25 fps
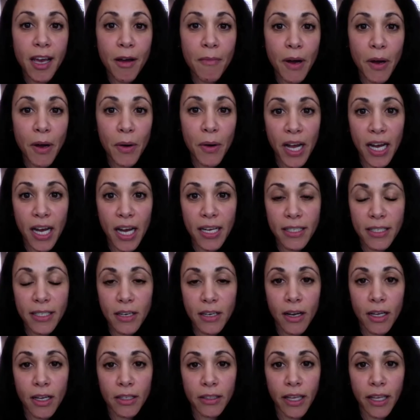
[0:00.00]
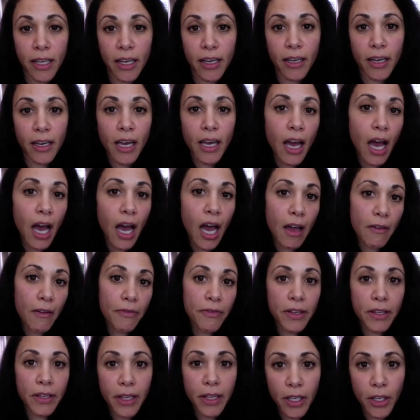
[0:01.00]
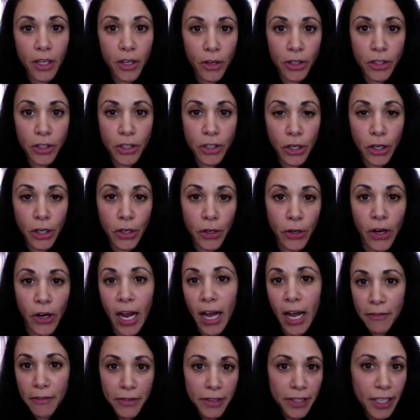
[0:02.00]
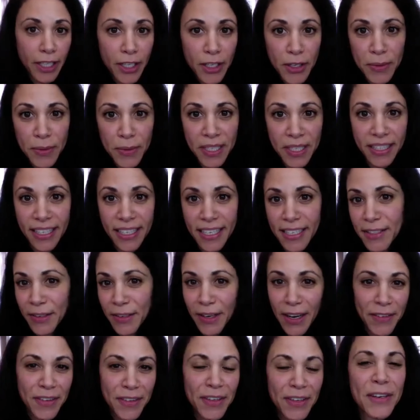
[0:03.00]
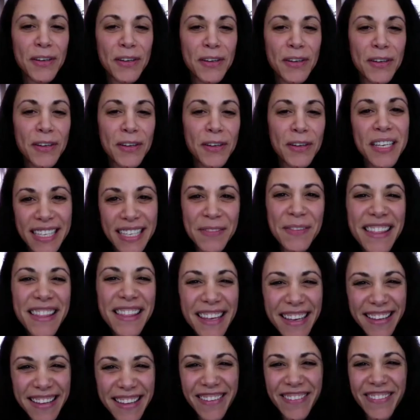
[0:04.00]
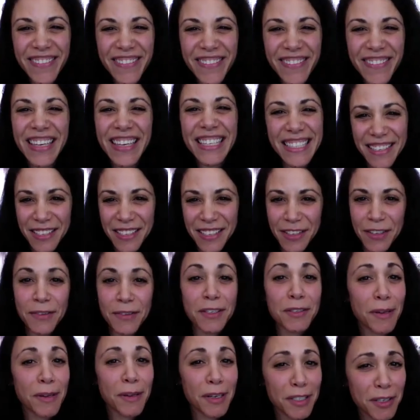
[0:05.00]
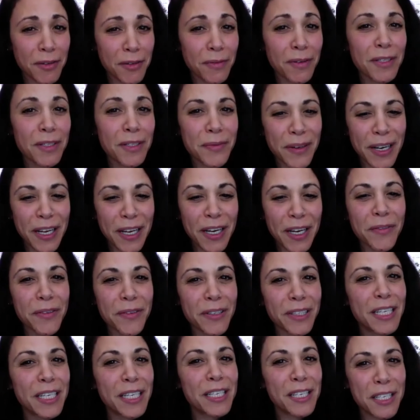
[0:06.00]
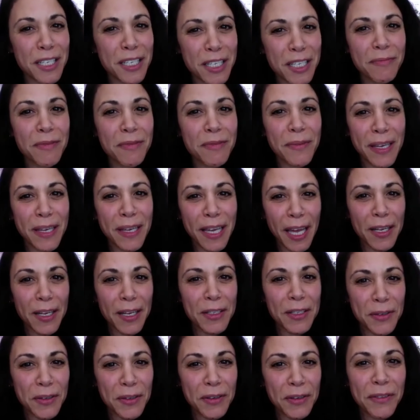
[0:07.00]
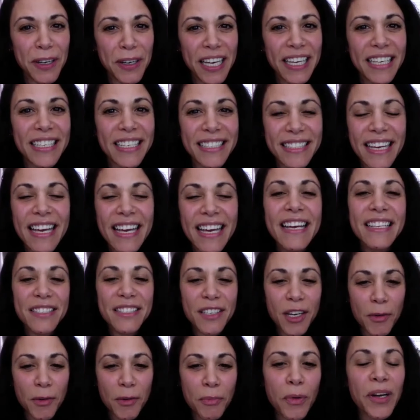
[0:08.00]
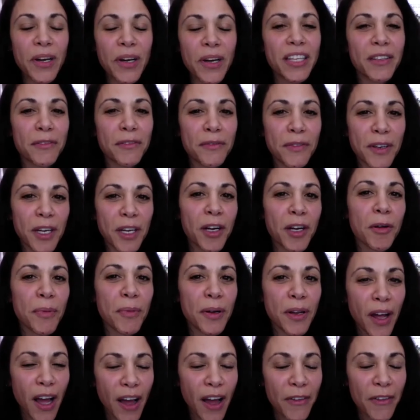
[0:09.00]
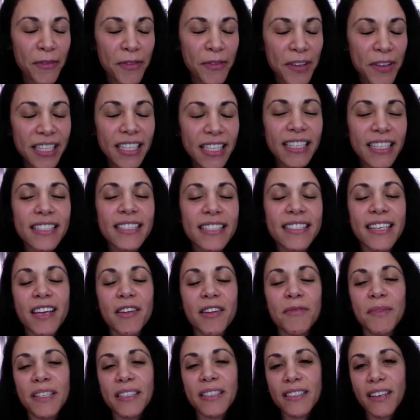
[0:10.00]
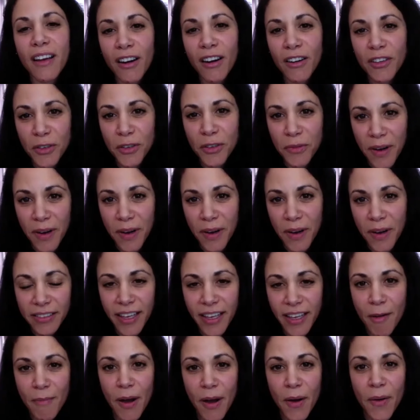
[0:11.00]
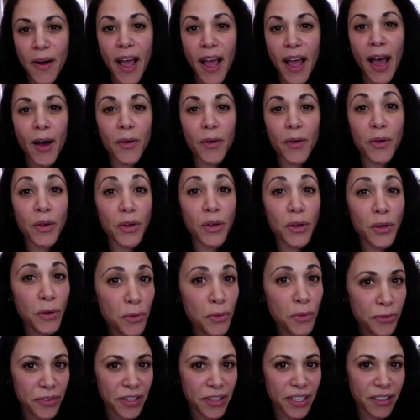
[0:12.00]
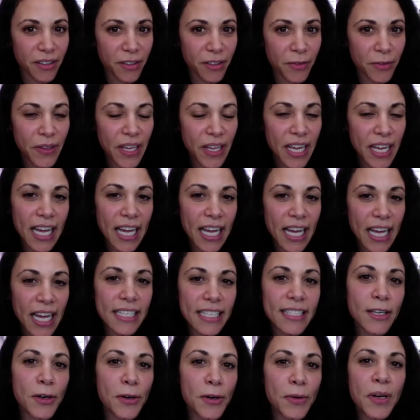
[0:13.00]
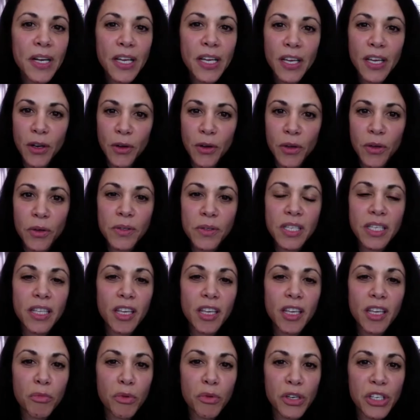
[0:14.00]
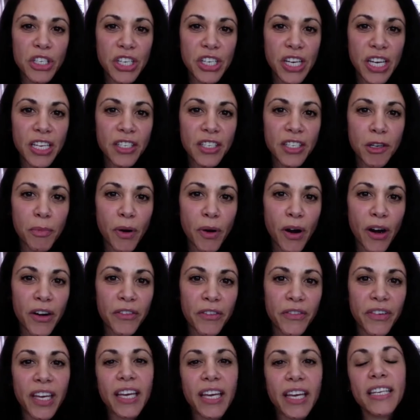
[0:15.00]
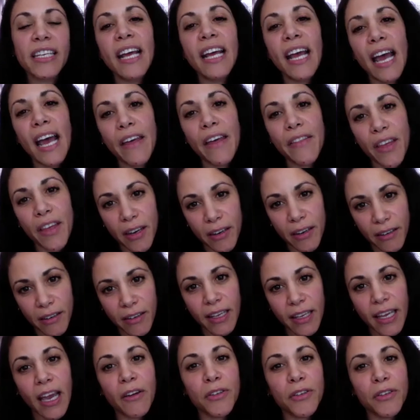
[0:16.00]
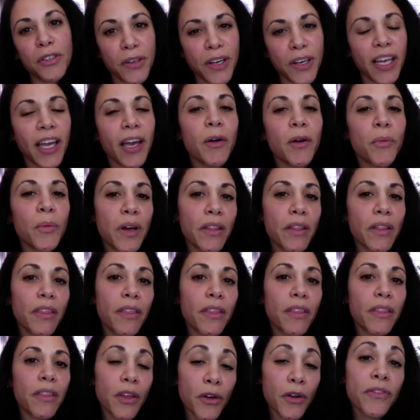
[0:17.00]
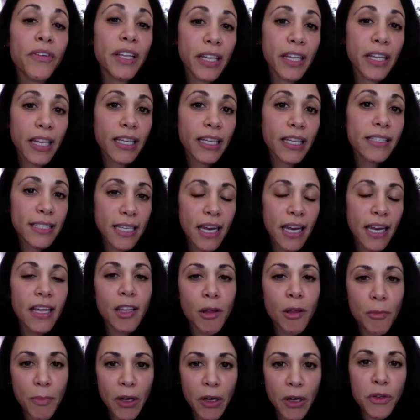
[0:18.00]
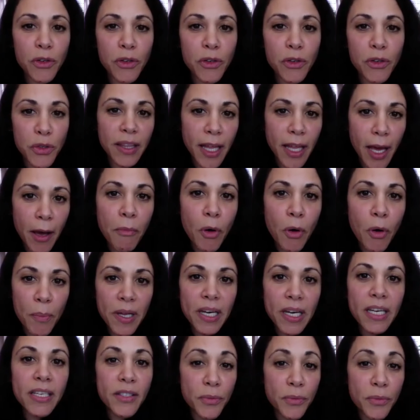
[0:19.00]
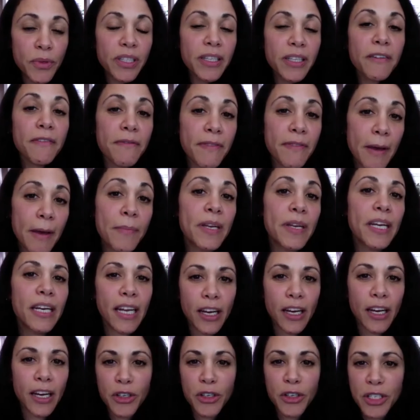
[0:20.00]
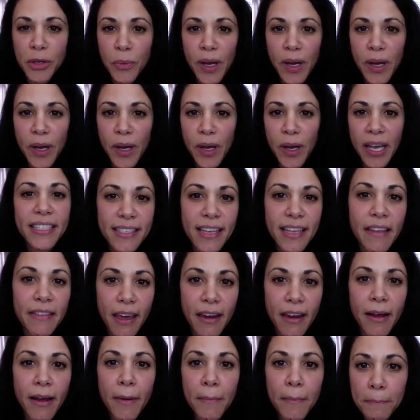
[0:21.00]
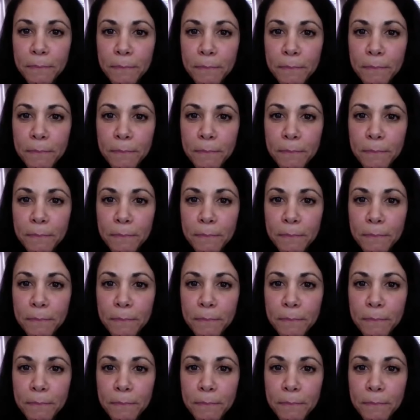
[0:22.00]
about us, not like, I feel like you're a jerk, or I feel like you did this, or because that's one thing that we can tend to do, especially once we're in a relationship and we get into a fight, is start pointing the finger. But feeling statements are directly about how you feel. And so, using the appreciation part of it and then countering it with your feeling and setting the boundary at that moment is a really feminine energy way to set that up.